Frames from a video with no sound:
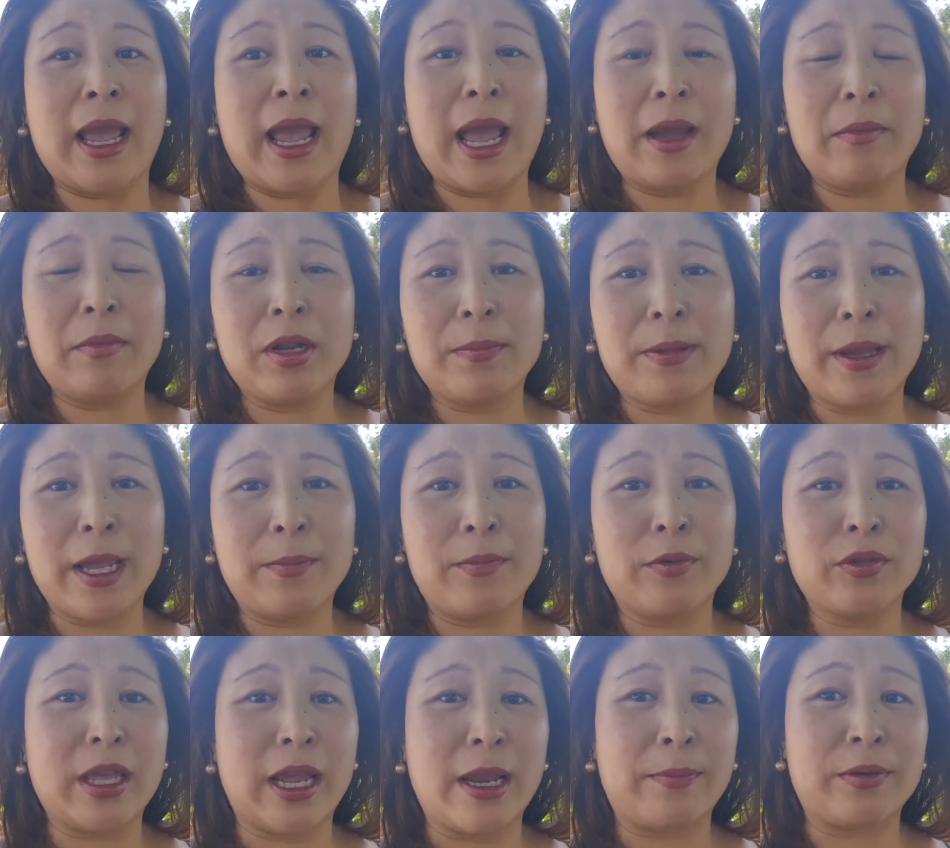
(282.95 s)
how many
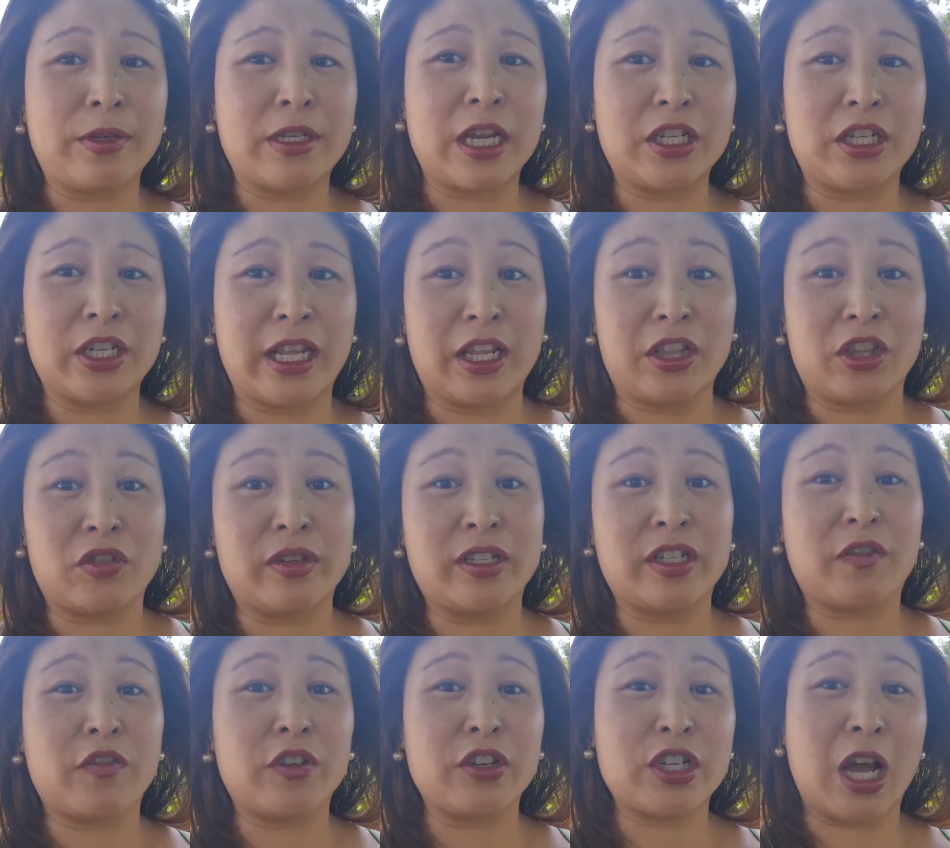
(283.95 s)
people they're potentially getting through at
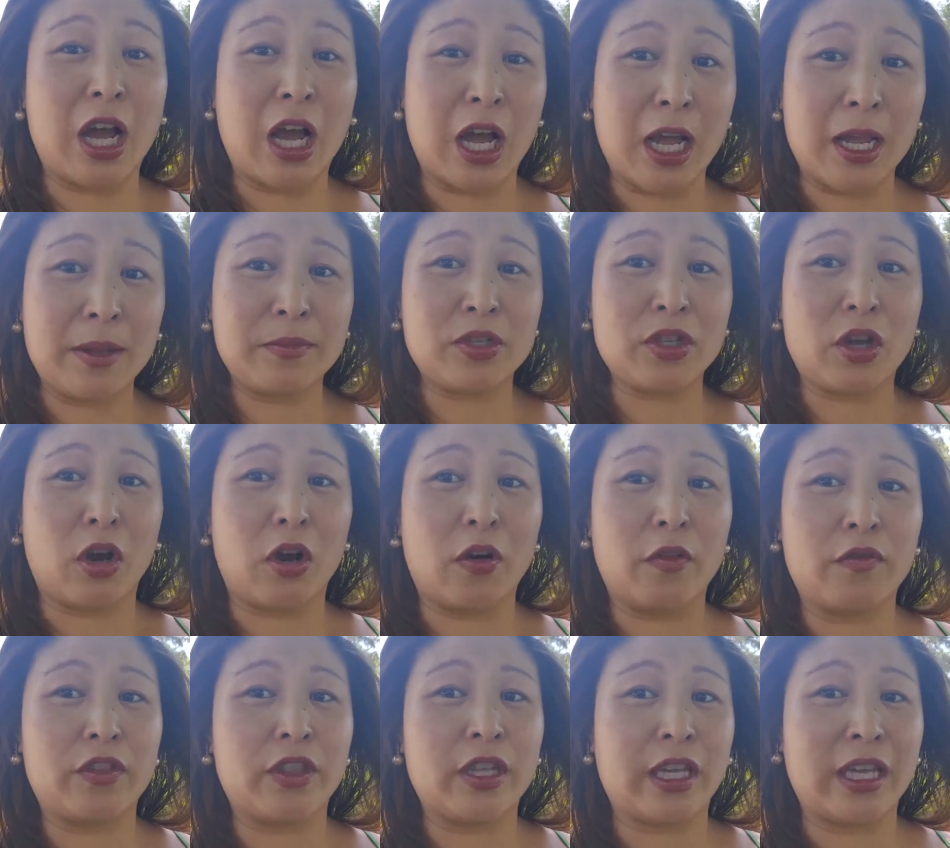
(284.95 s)
different times
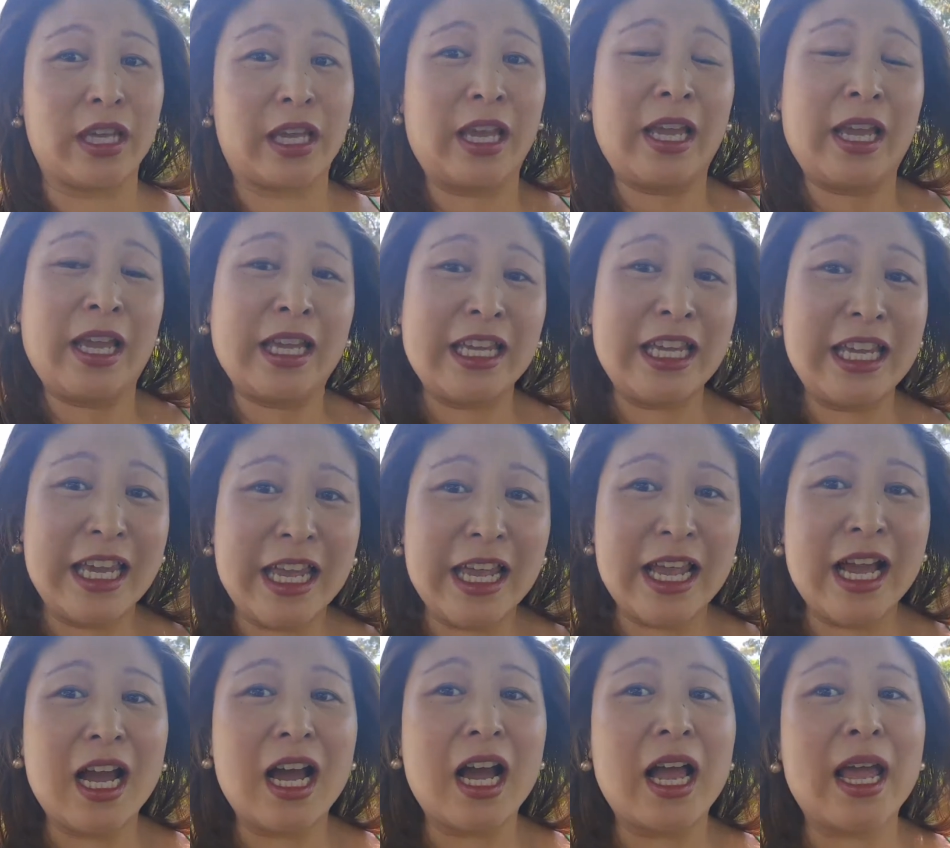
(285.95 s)
of the
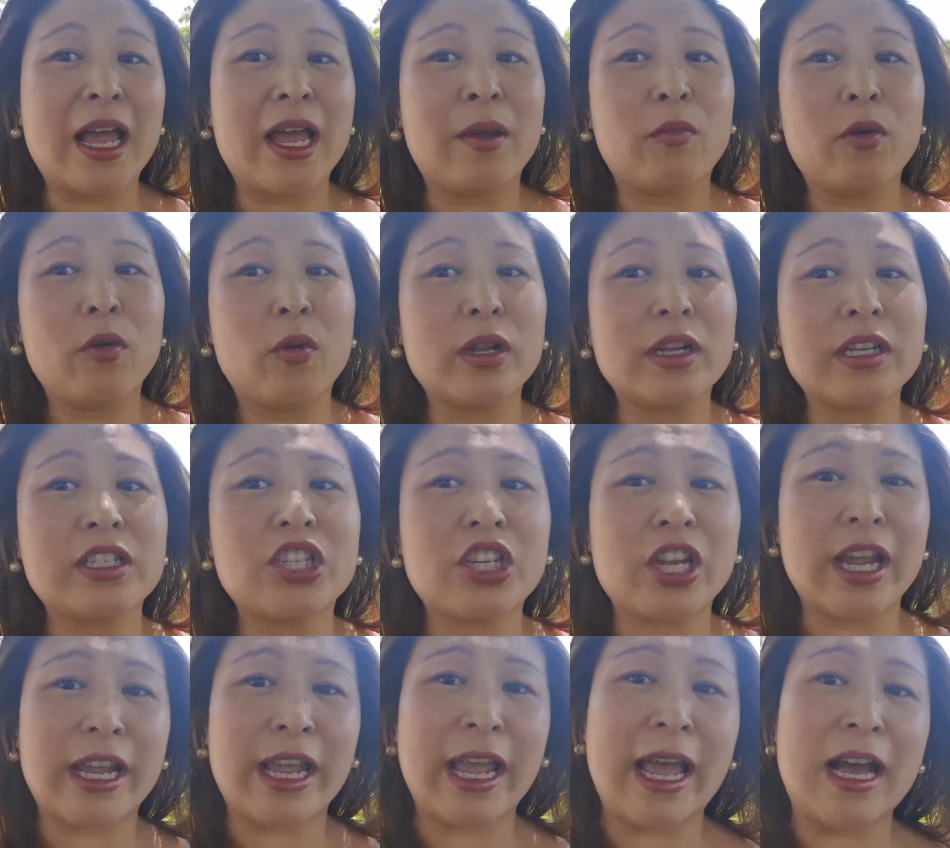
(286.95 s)
year, and we want to
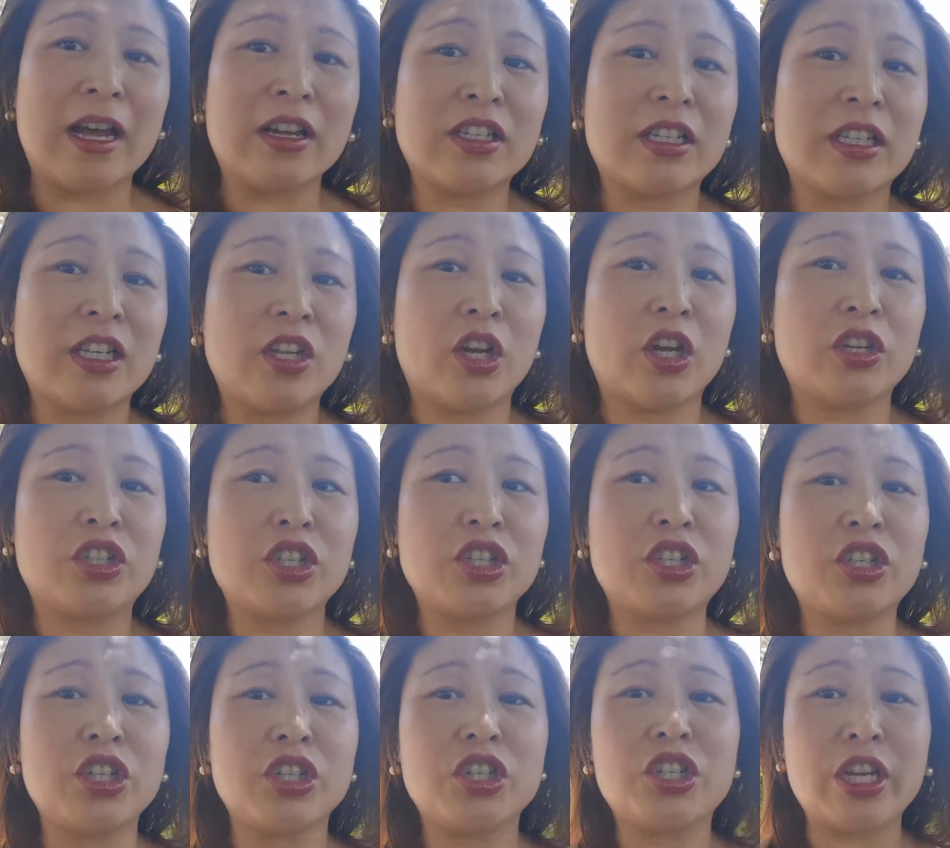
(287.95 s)
check out, you know,
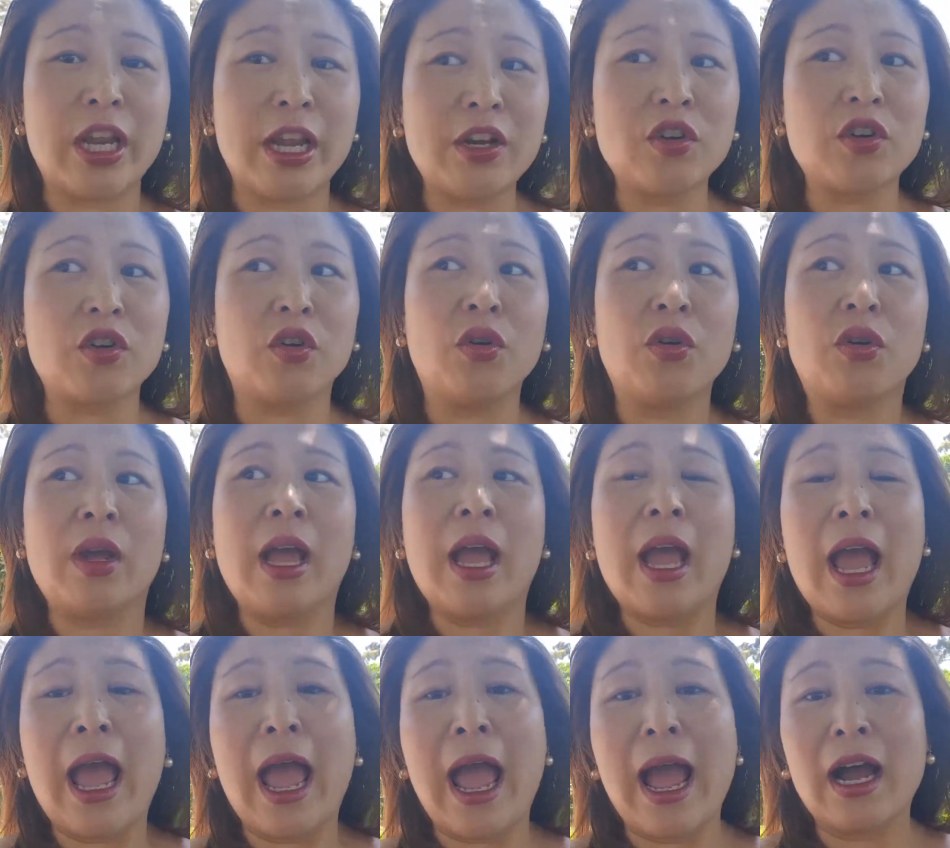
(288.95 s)
just in general
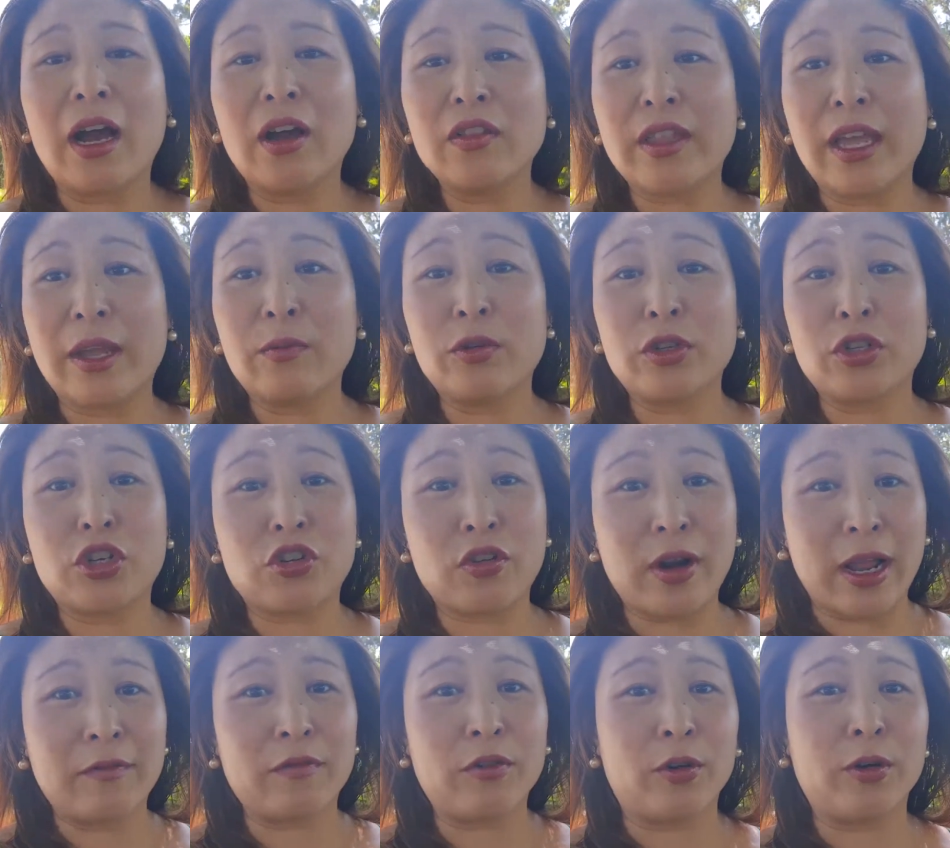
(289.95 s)
how they would
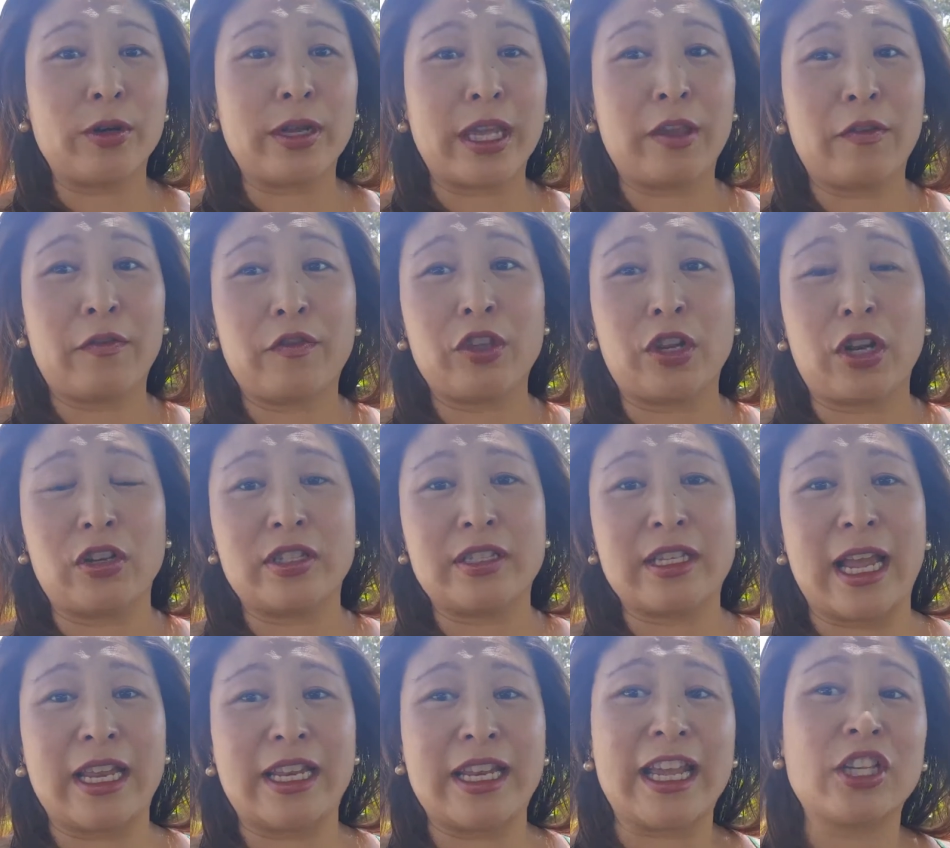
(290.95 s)
travel if, you know,
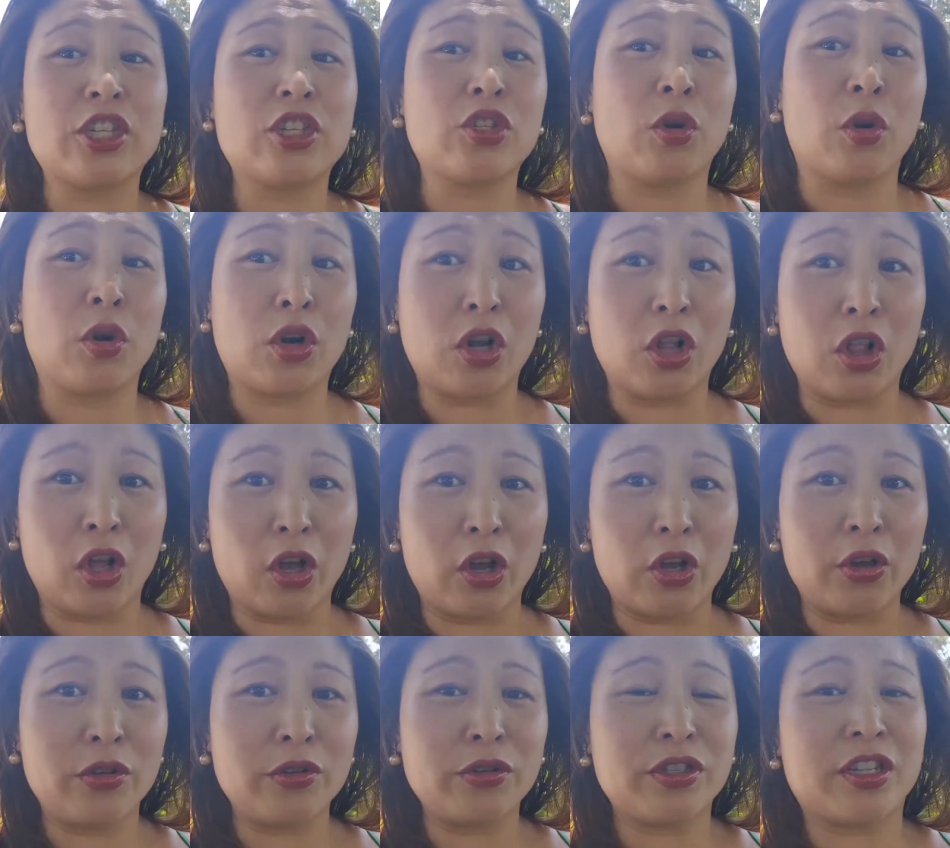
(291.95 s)
say next door
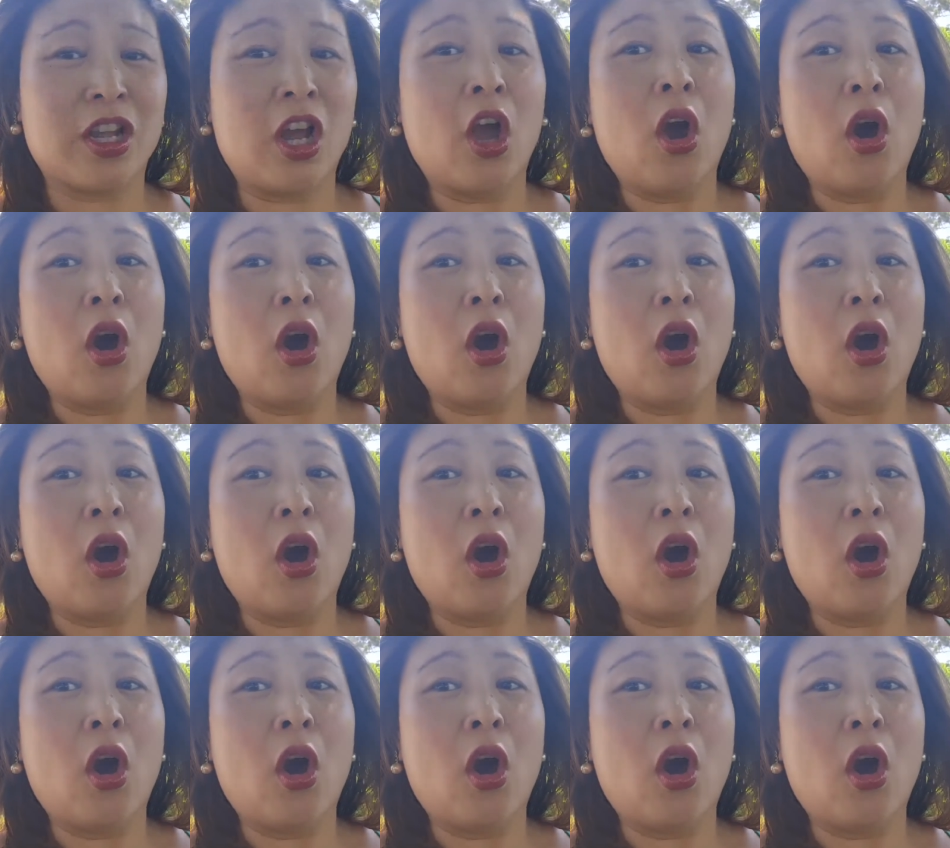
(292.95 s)
closed,